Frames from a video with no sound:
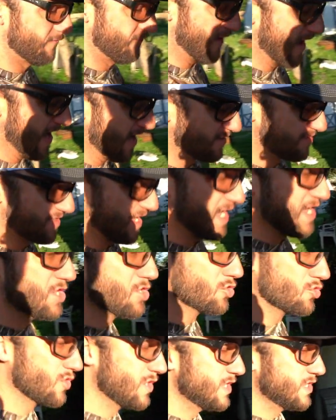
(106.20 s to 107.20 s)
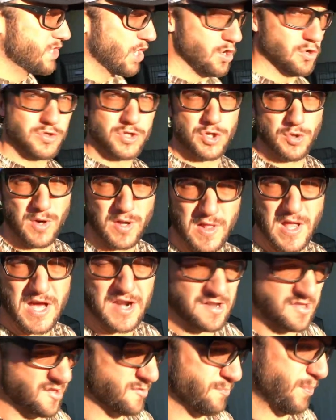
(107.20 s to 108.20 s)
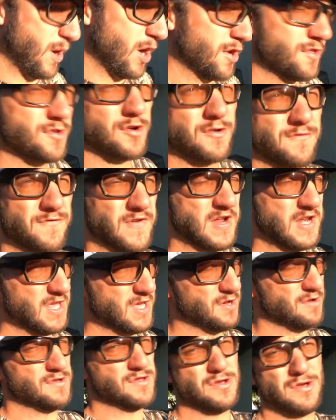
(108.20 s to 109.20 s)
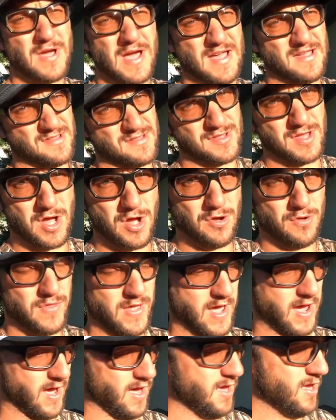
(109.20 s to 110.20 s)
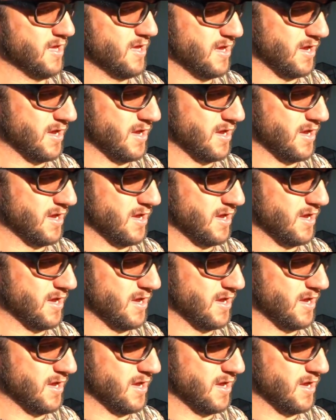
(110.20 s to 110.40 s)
fast, I usually don't do a lot of sponsored videos. You guys know that.